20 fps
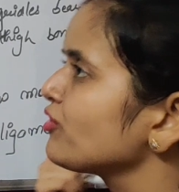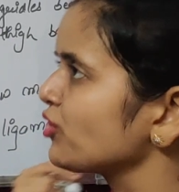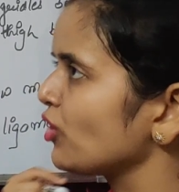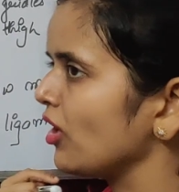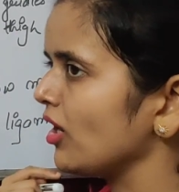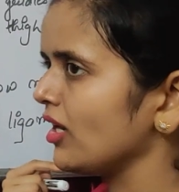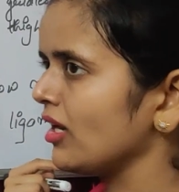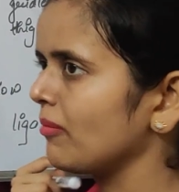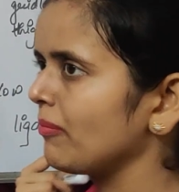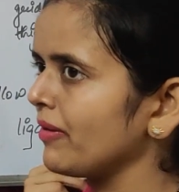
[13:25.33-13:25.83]
of
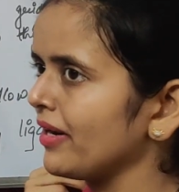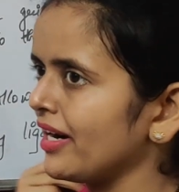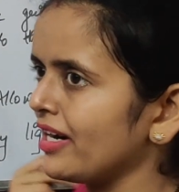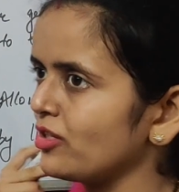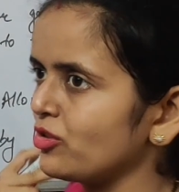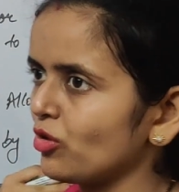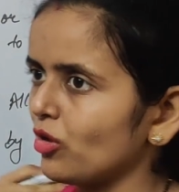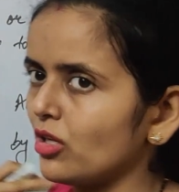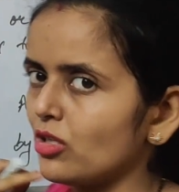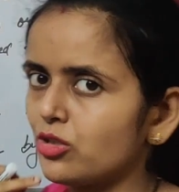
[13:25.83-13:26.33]
shoulder
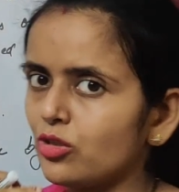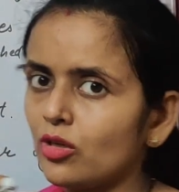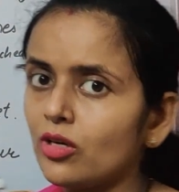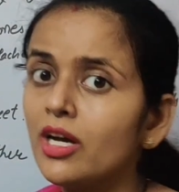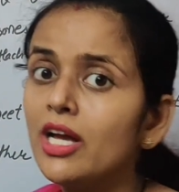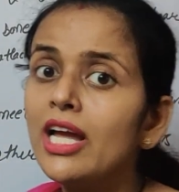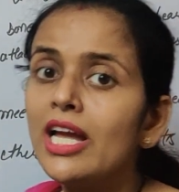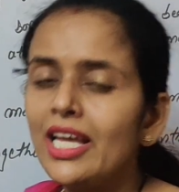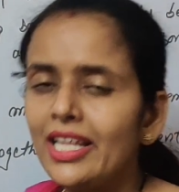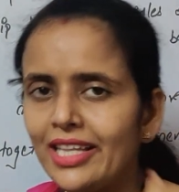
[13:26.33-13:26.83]
blades
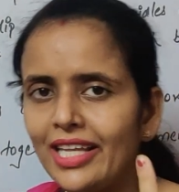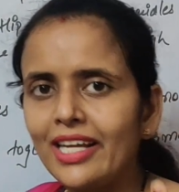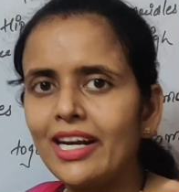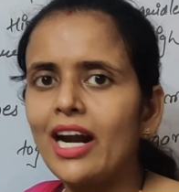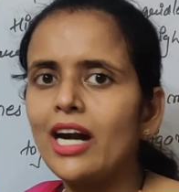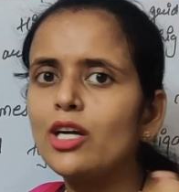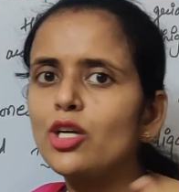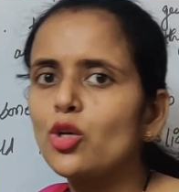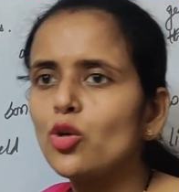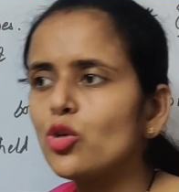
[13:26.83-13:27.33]
also.
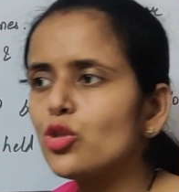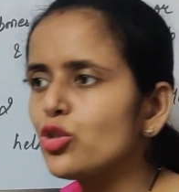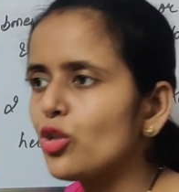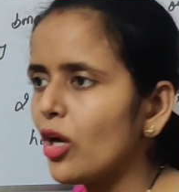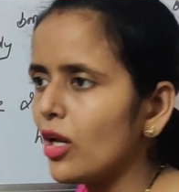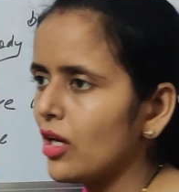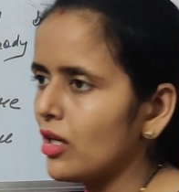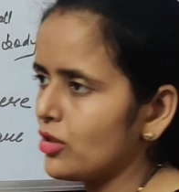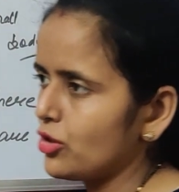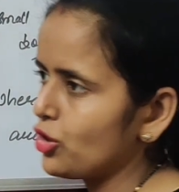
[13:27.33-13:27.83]
There are two
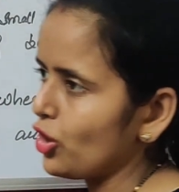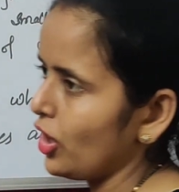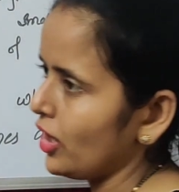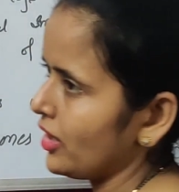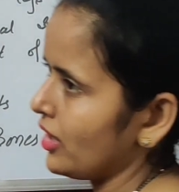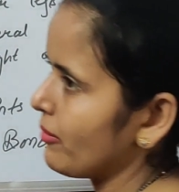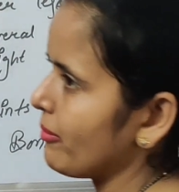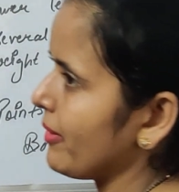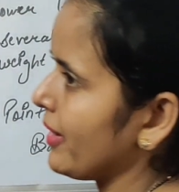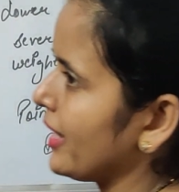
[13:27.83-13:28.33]

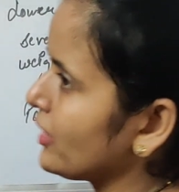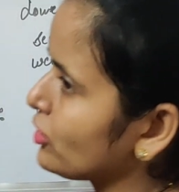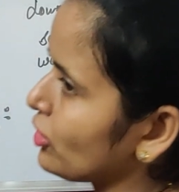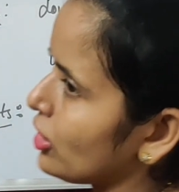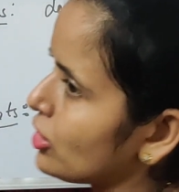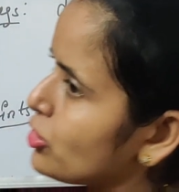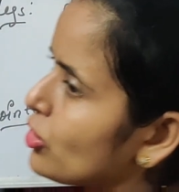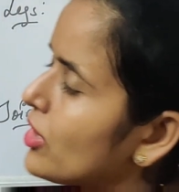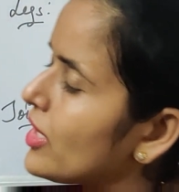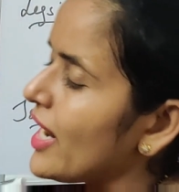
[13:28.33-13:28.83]
shoulder blades
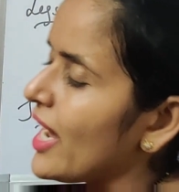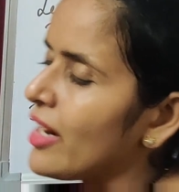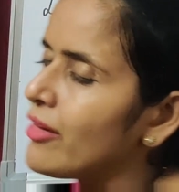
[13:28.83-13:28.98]
also,